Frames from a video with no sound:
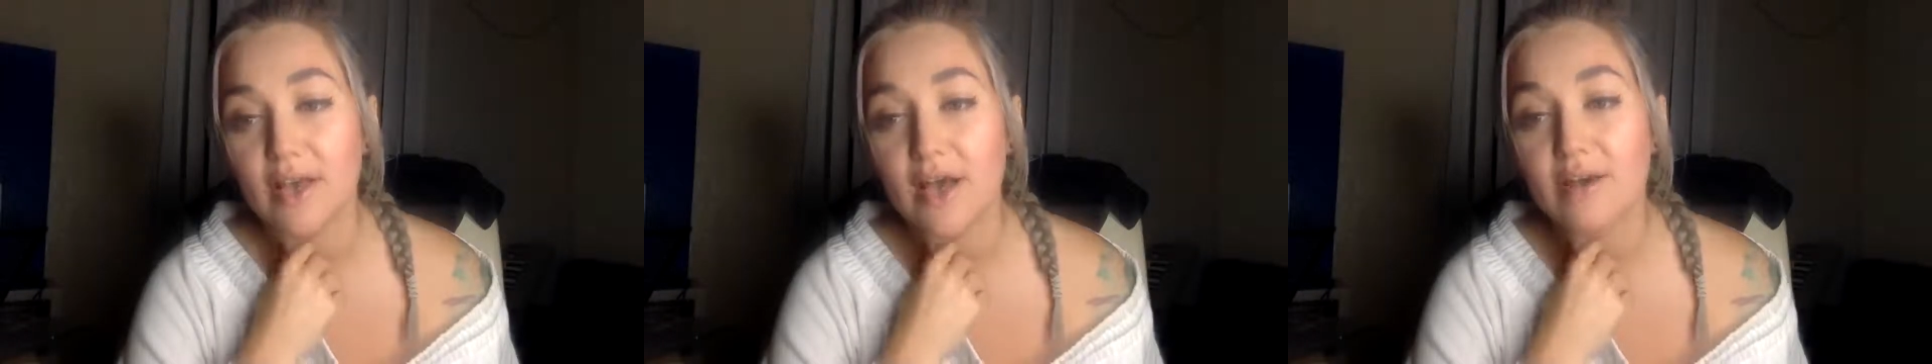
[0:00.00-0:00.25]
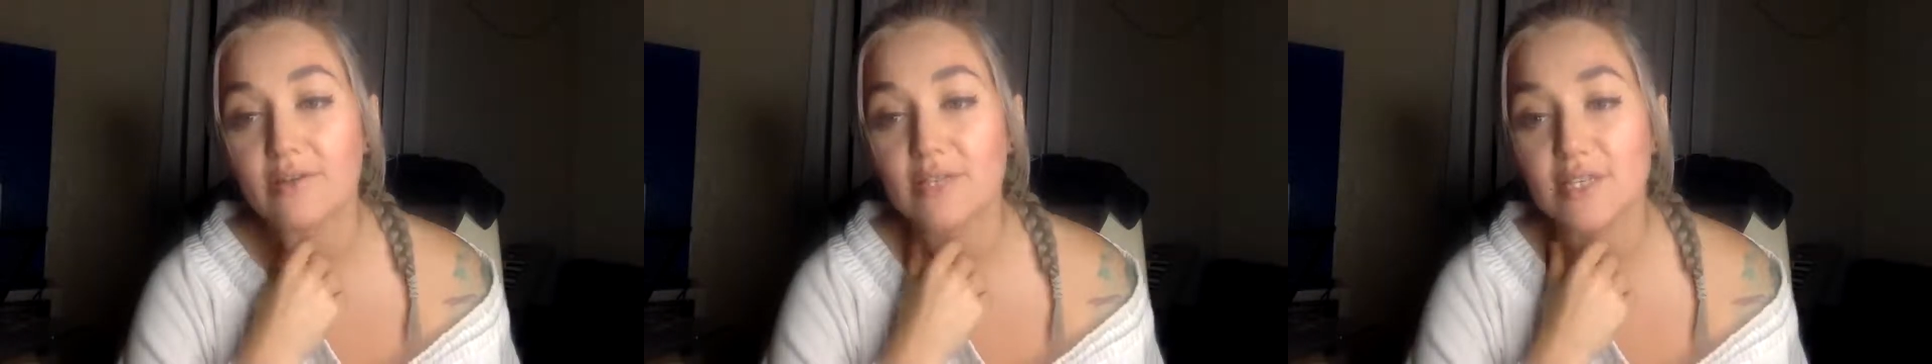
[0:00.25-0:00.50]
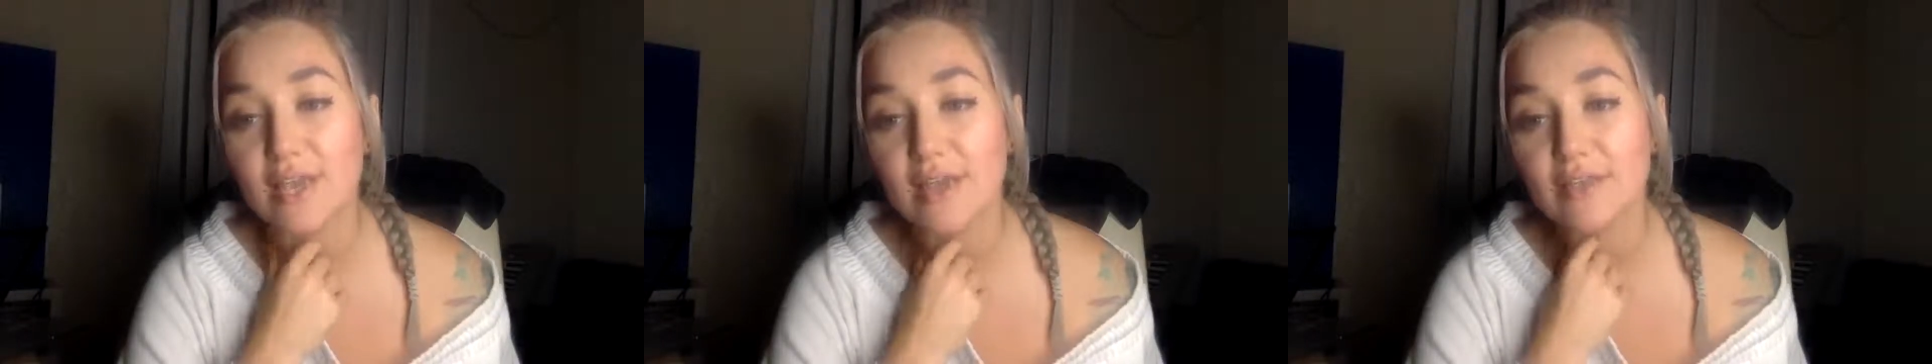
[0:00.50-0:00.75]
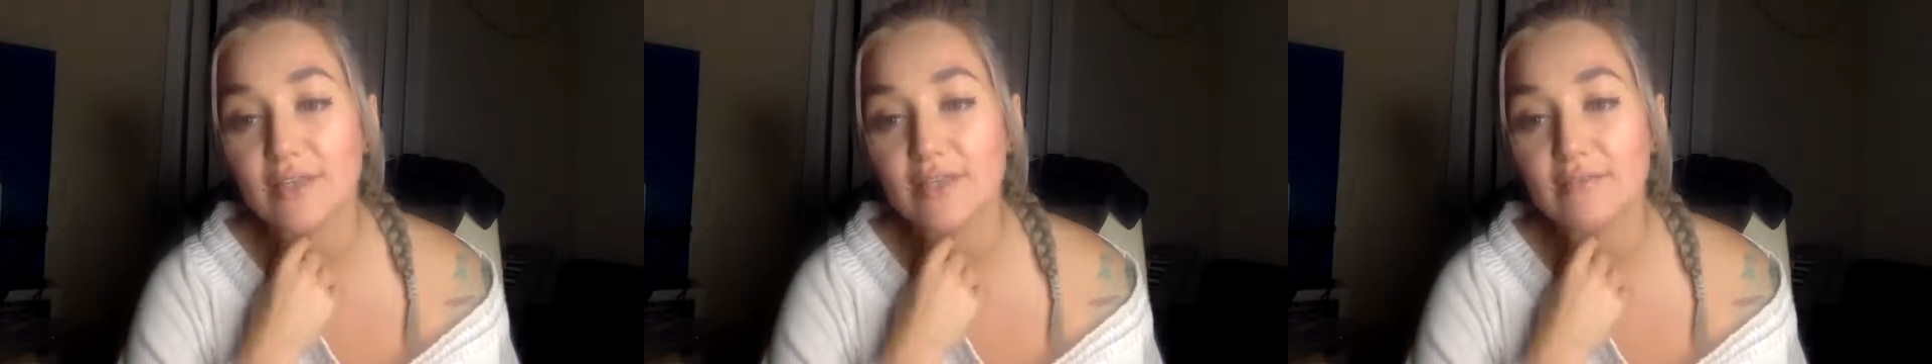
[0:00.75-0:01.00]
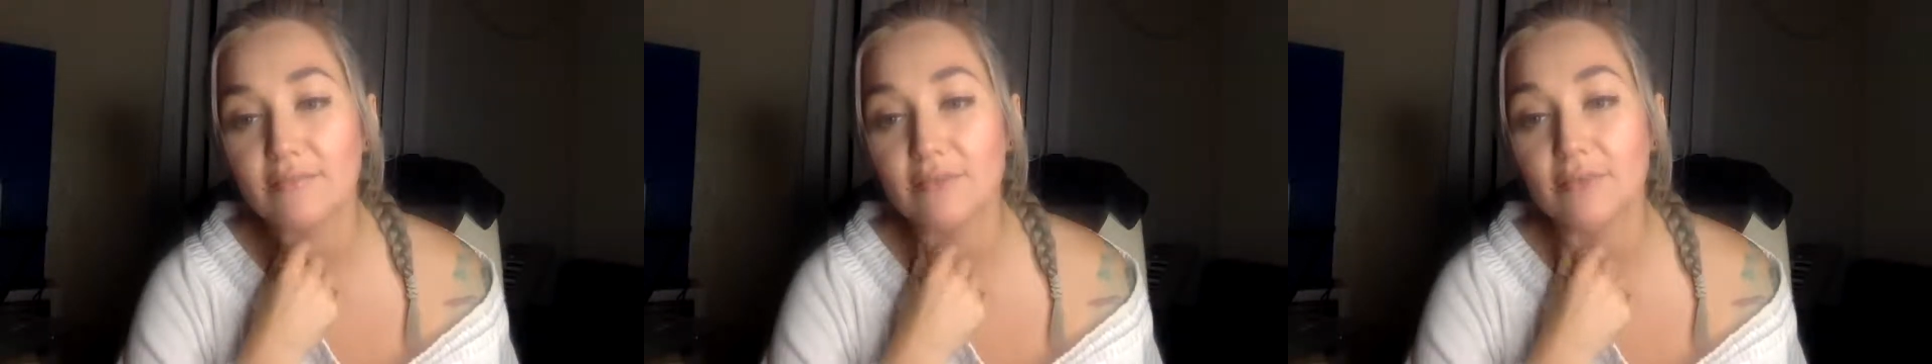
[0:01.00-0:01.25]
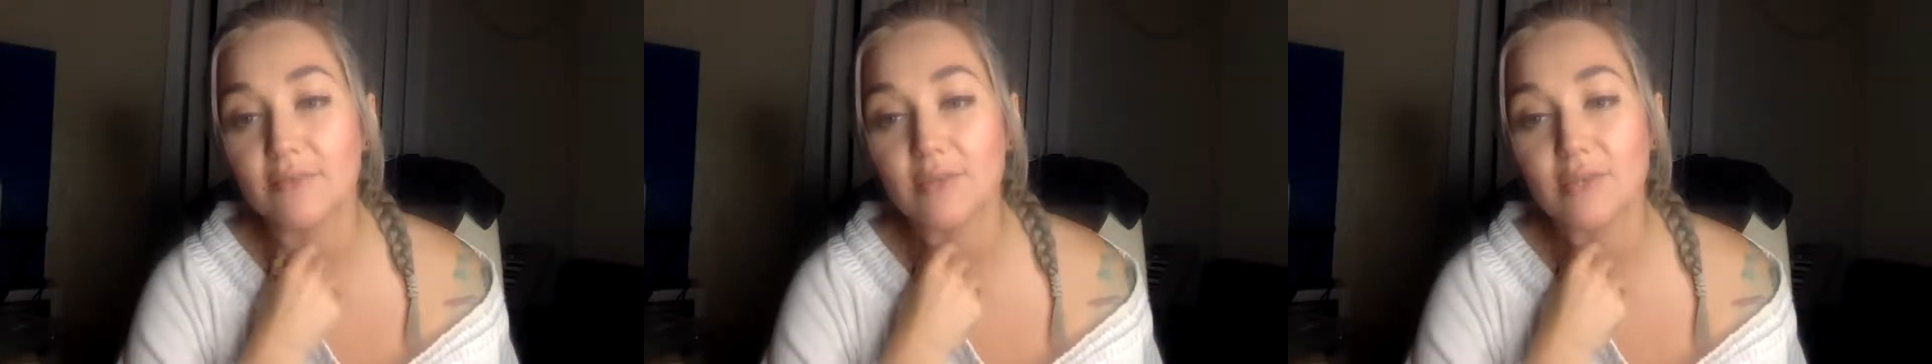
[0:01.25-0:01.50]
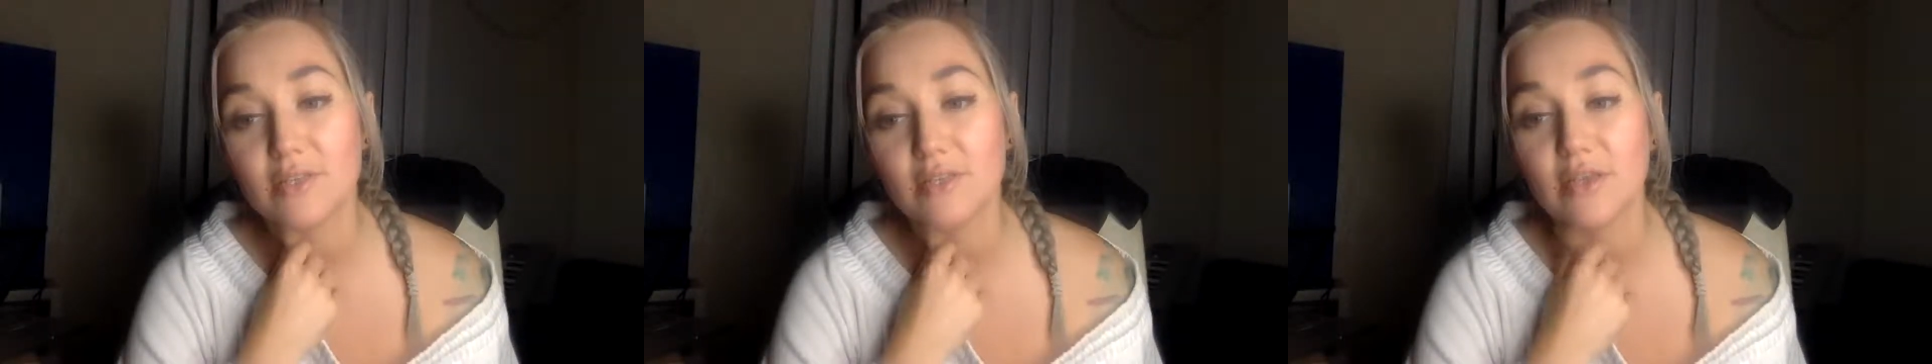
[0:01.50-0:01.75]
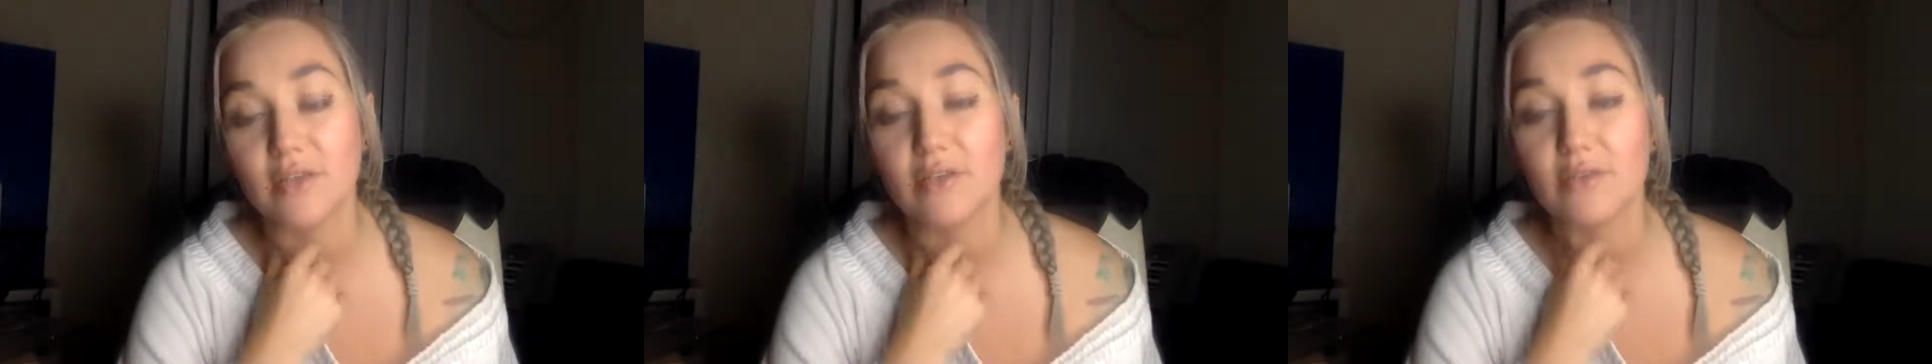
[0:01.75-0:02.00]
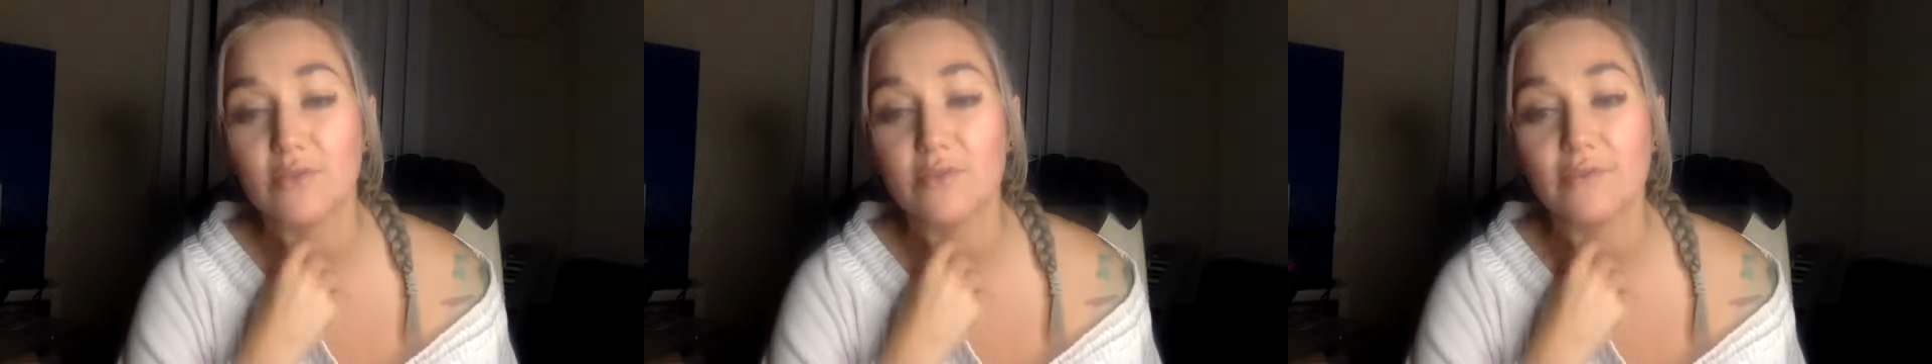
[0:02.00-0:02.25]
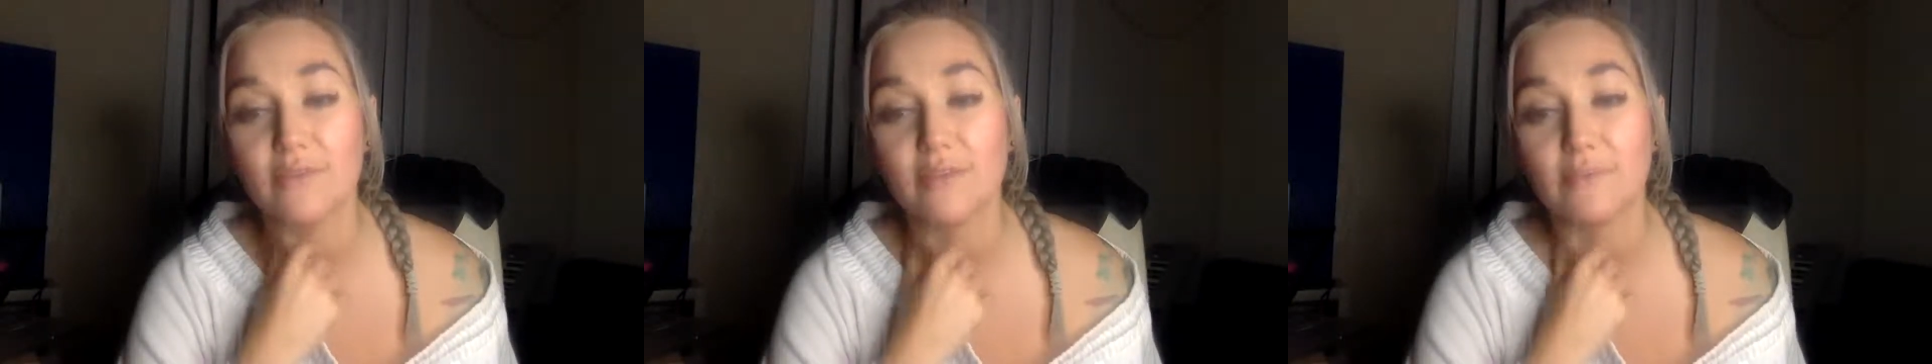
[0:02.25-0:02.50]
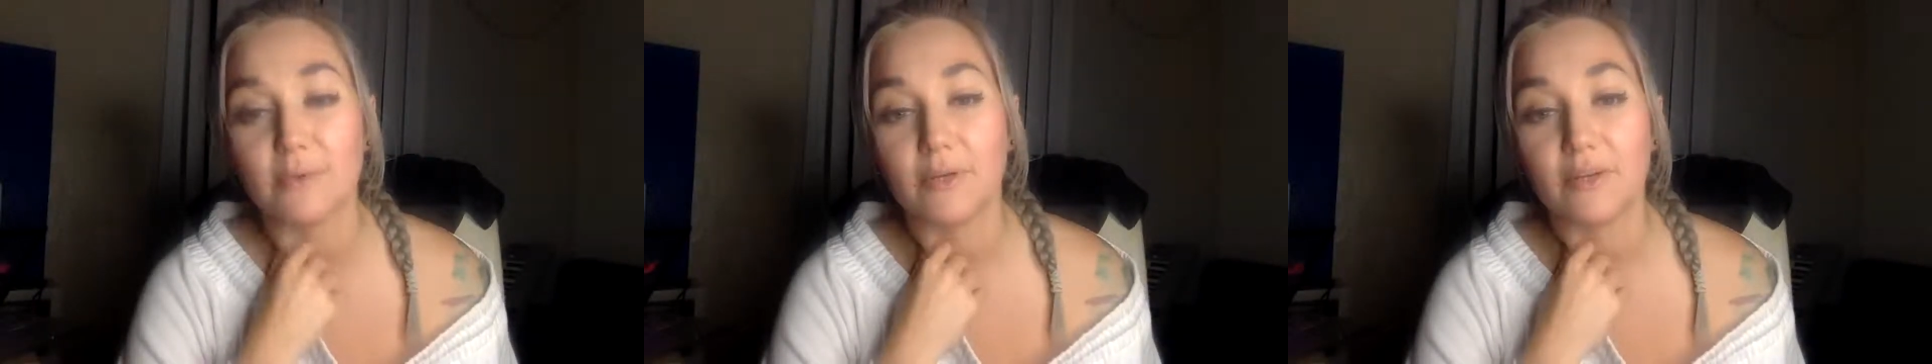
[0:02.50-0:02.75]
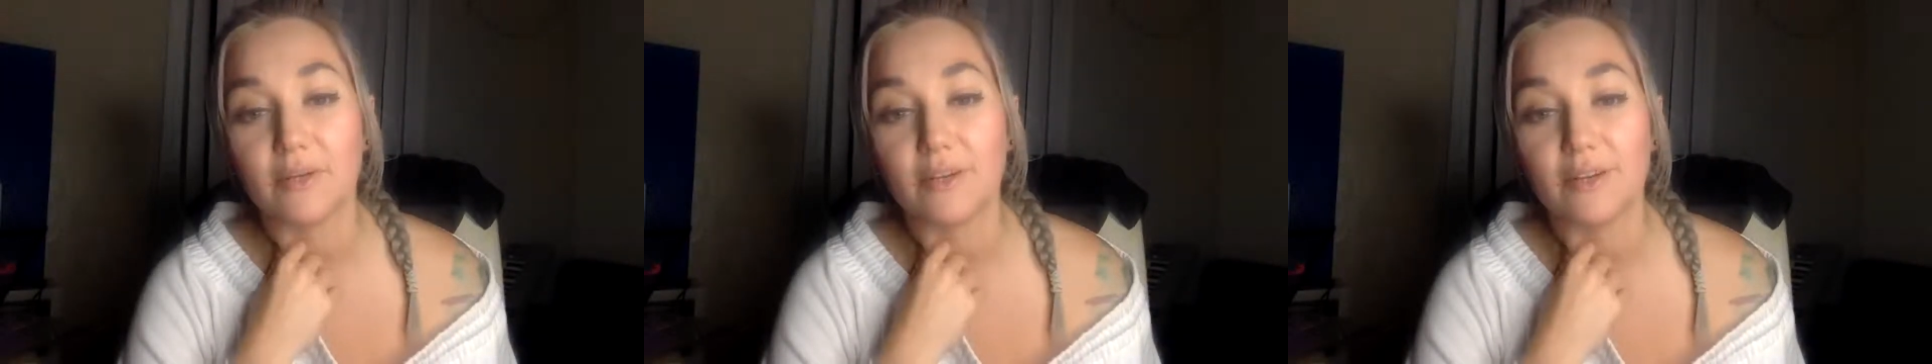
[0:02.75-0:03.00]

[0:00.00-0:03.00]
I would say that's a big reason I use Facebook.